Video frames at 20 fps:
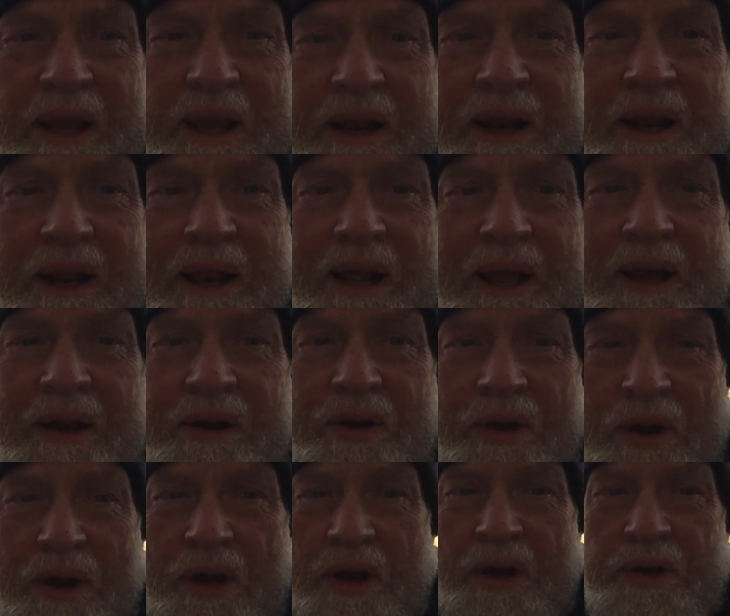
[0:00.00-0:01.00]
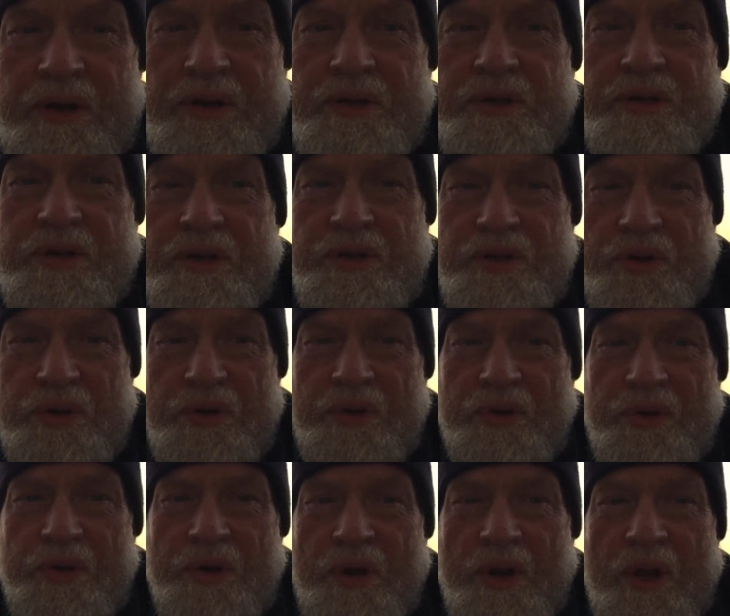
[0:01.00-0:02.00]
and allow God to
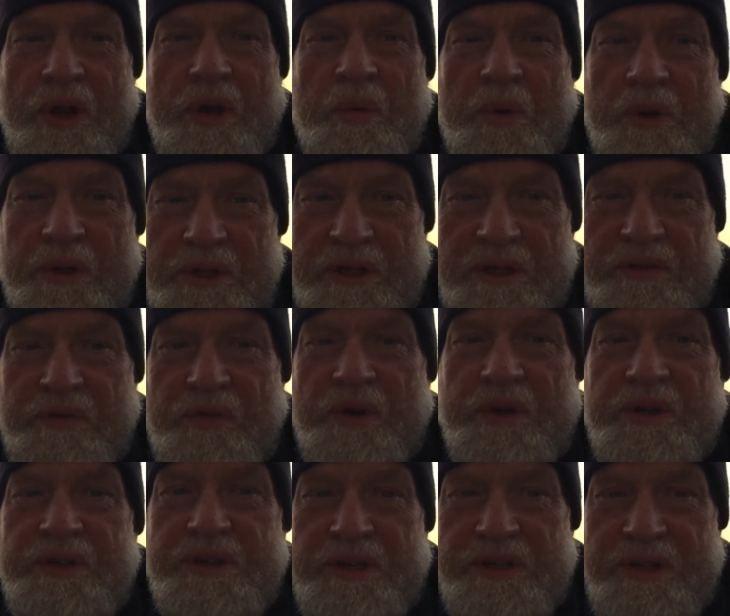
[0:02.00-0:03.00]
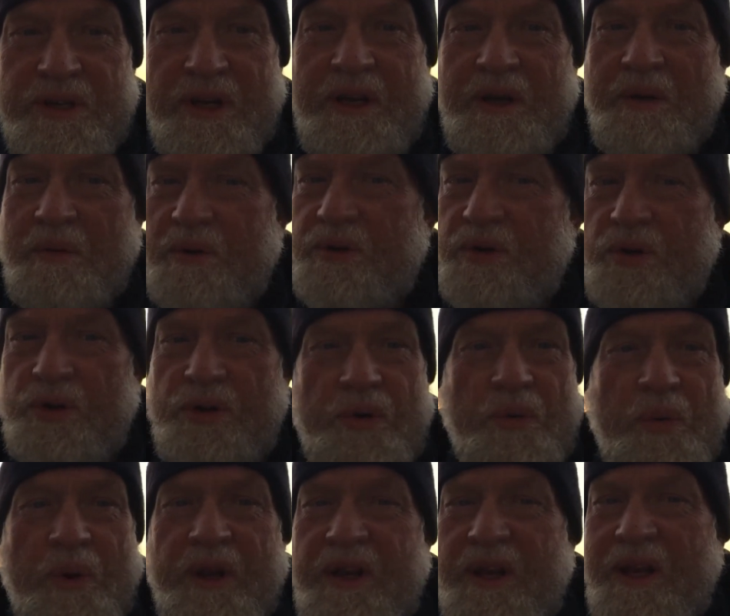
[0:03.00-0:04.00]
do what this verse has said He will do.
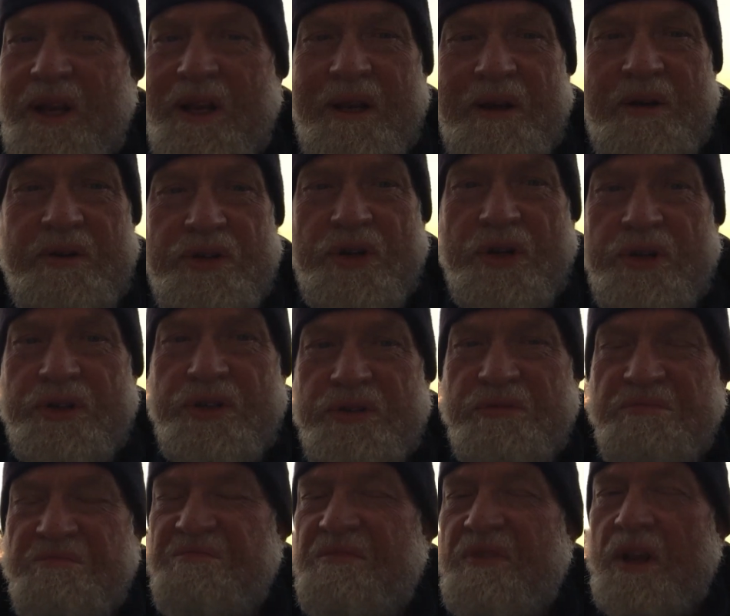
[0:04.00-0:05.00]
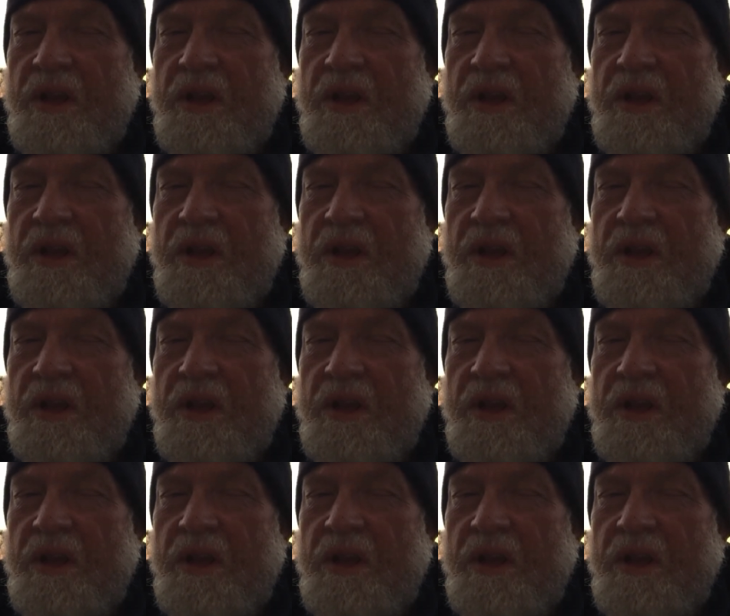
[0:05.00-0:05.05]
You want healing, church?